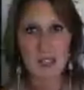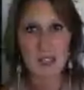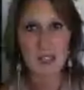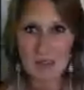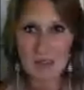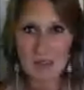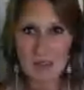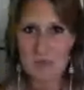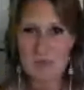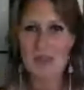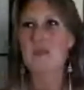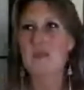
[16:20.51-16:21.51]
Right? This is a
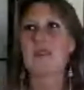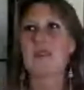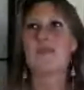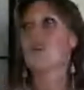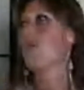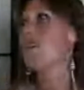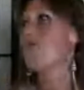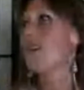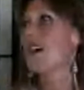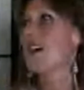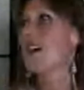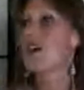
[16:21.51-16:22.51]
big thing.
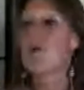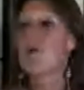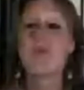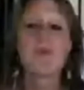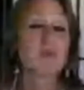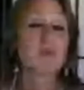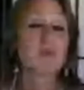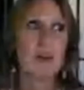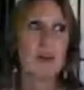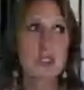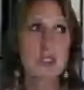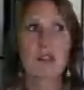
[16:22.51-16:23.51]
If I go out and sell
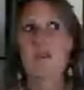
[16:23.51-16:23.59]
myself,